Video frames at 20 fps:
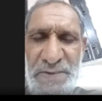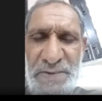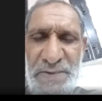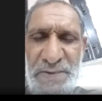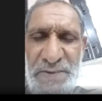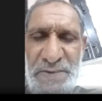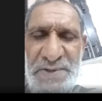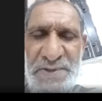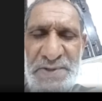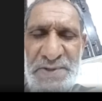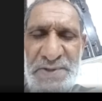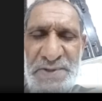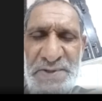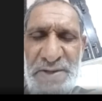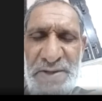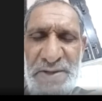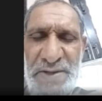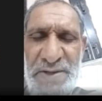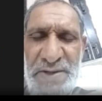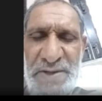So this
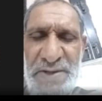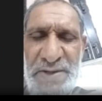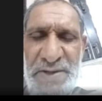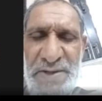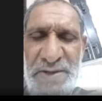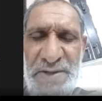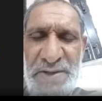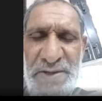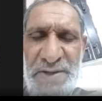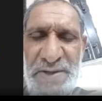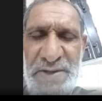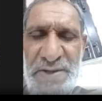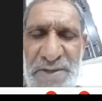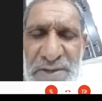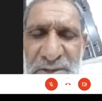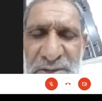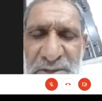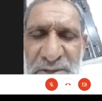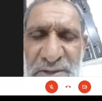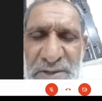is a brief
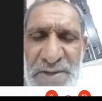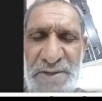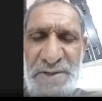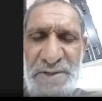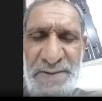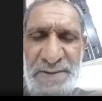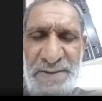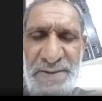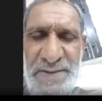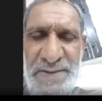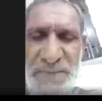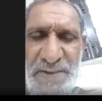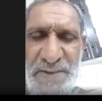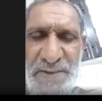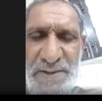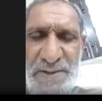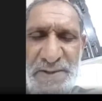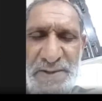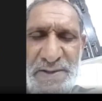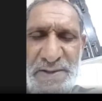cycle of the
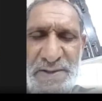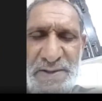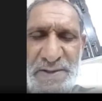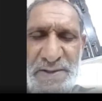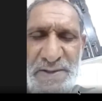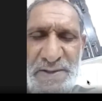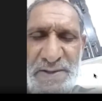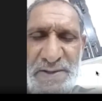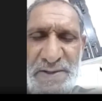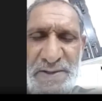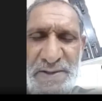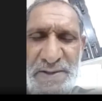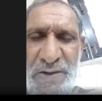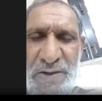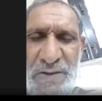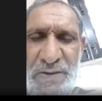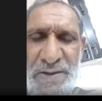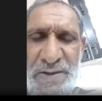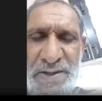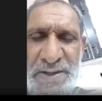
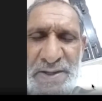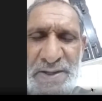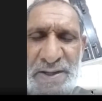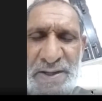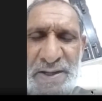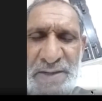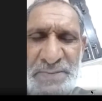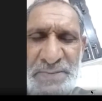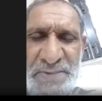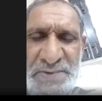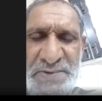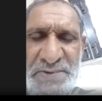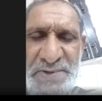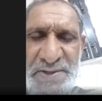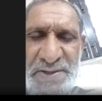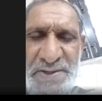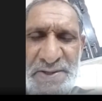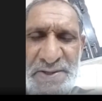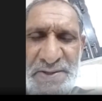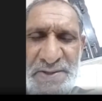how an
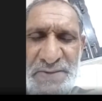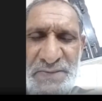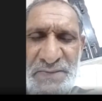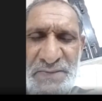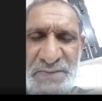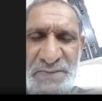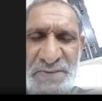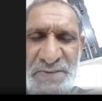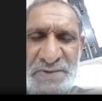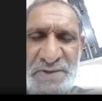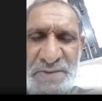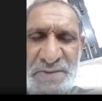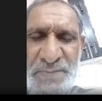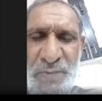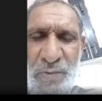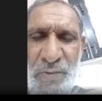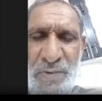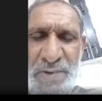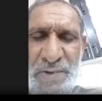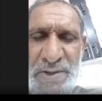RBC which
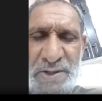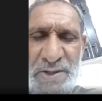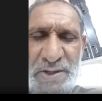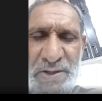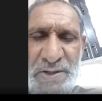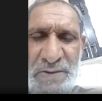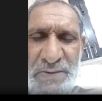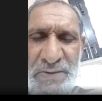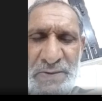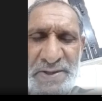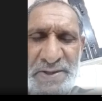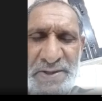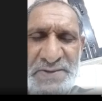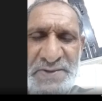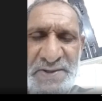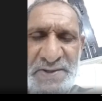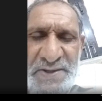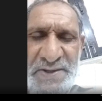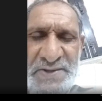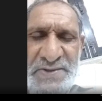is broken down
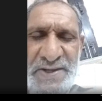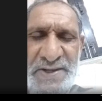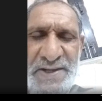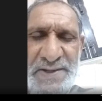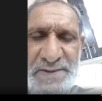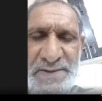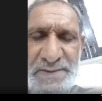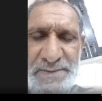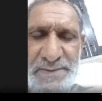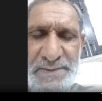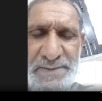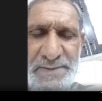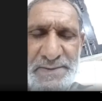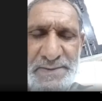is recycled.